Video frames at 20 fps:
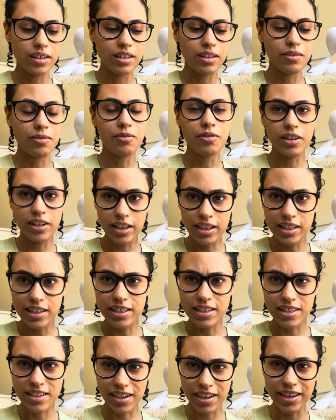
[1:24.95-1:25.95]
fully
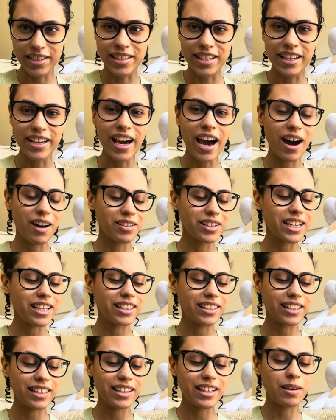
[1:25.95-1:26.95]
discussing how they
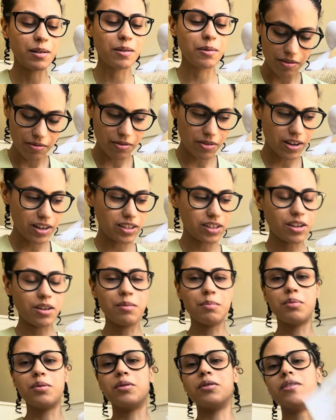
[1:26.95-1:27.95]
did it. For
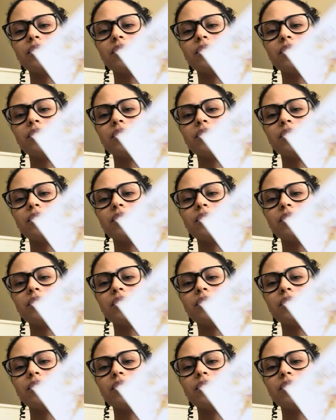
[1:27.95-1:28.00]
example,